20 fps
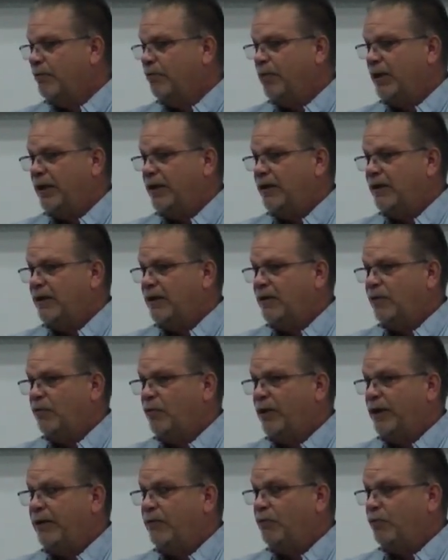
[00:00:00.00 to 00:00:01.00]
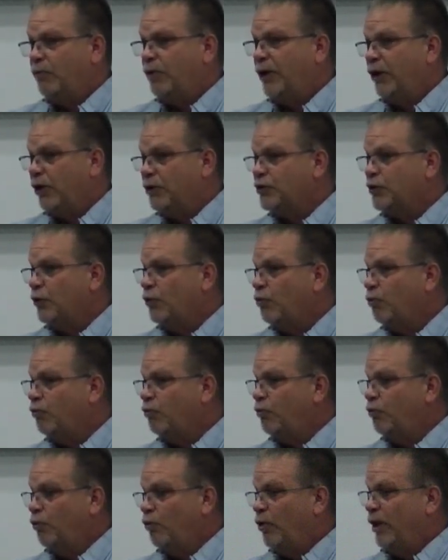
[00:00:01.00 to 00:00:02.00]
But we also
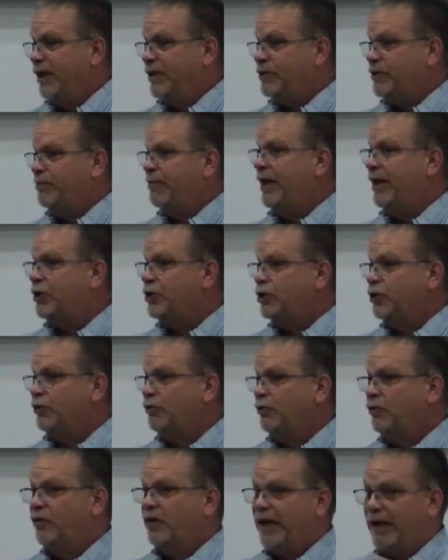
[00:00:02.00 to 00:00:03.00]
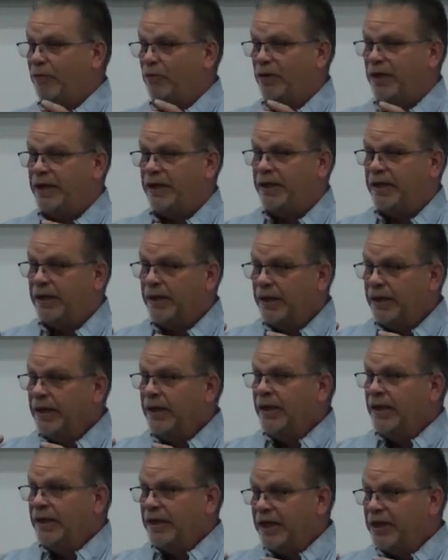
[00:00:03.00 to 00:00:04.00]
want to make sure that we
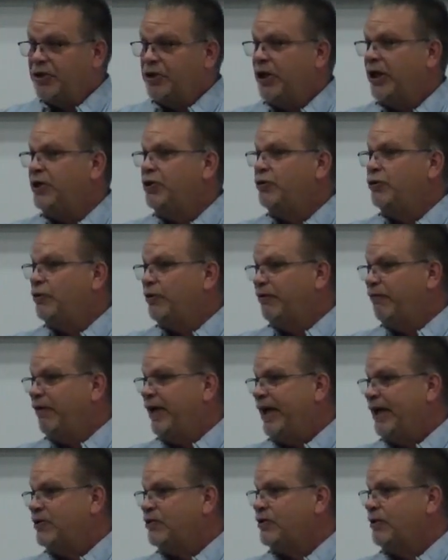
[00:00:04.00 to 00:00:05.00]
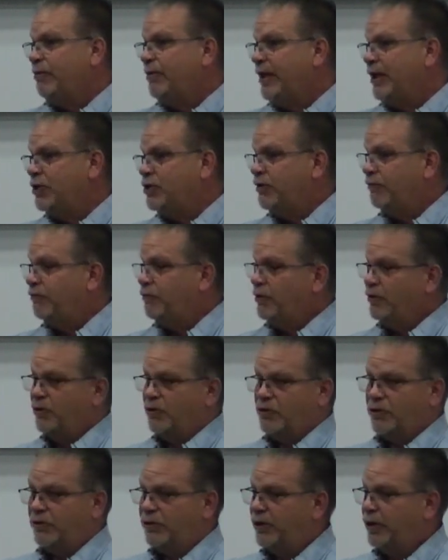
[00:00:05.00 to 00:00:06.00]
continue to invest because
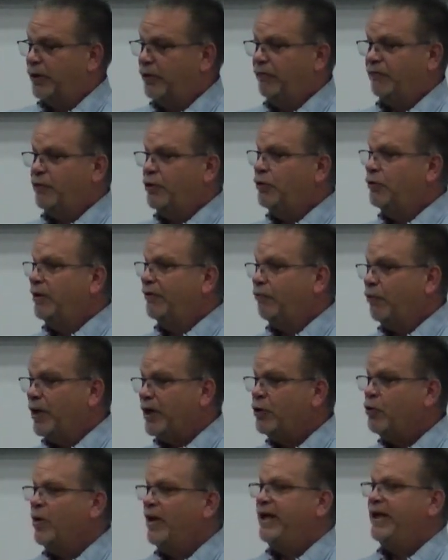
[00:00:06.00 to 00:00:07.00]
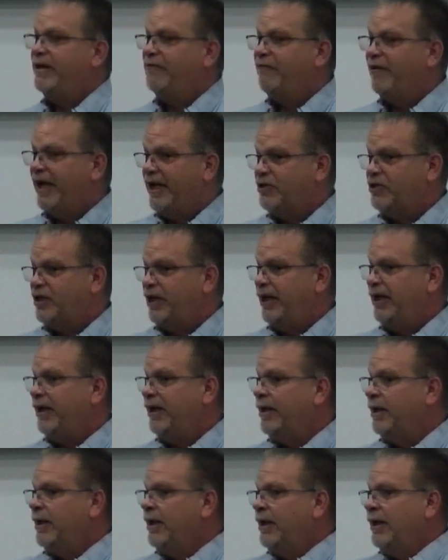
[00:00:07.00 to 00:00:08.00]
if we quit investing,
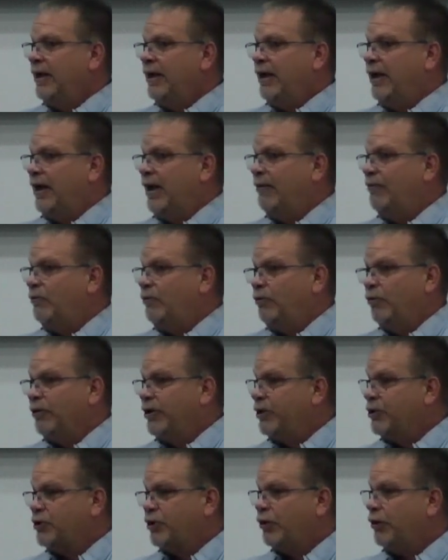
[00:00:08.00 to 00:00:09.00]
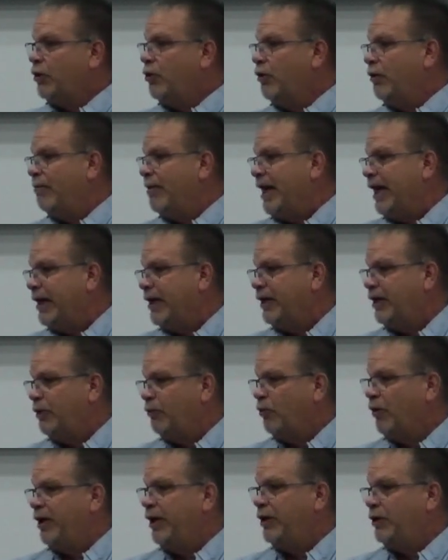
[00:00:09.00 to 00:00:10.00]
we're going to start going back
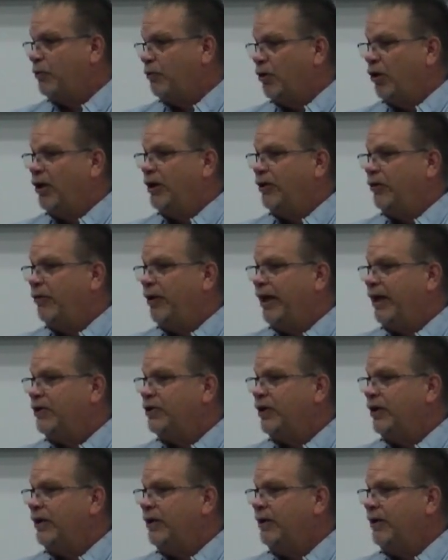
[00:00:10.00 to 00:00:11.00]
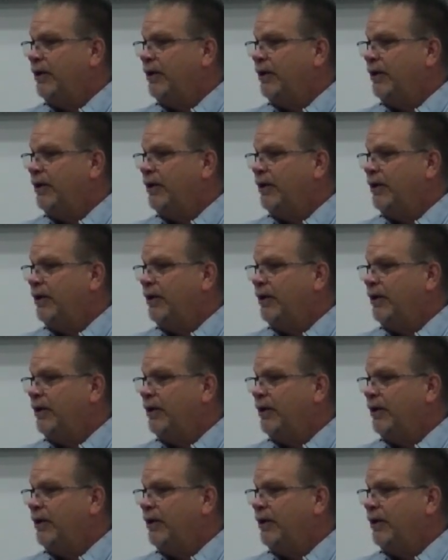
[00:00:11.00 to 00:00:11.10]
in the wrong direction.